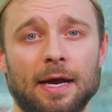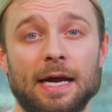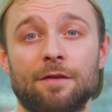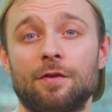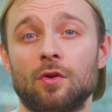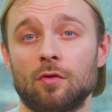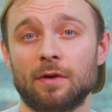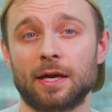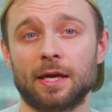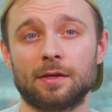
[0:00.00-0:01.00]
And if you're not
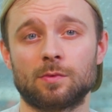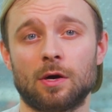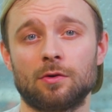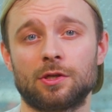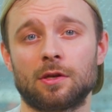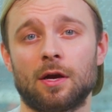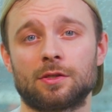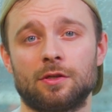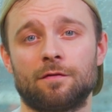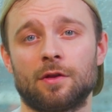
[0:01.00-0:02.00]
ranking as well as you'd like
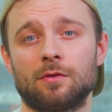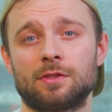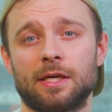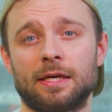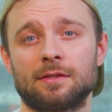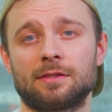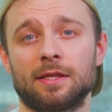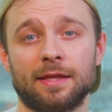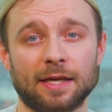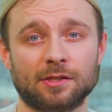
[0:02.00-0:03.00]
to for those things,
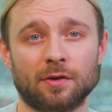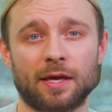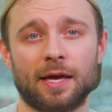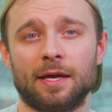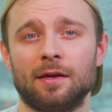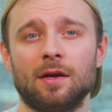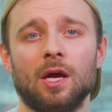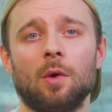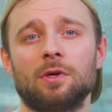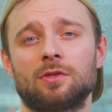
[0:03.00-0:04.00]
that's okay.
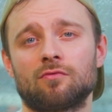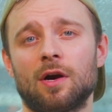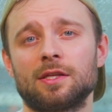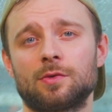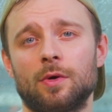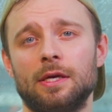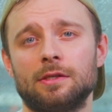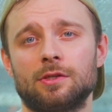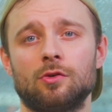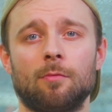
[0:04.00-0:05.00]
With the right
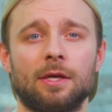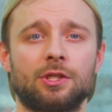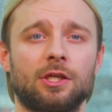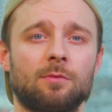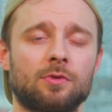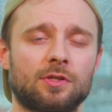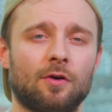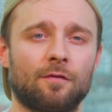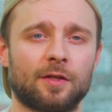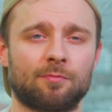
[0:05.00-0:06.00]
tweaks, your messaging will
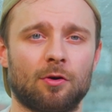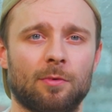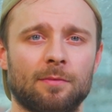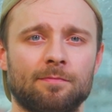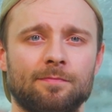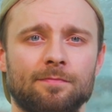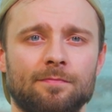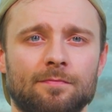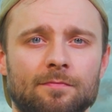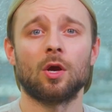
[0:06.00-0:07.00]
solve this problem.
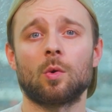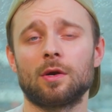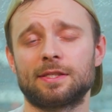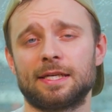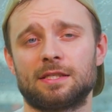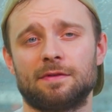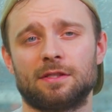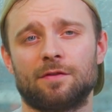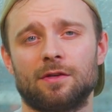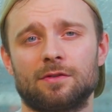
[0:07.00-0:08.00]
Qualitative
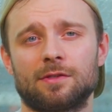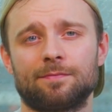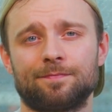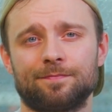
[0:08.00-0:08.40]
interviews.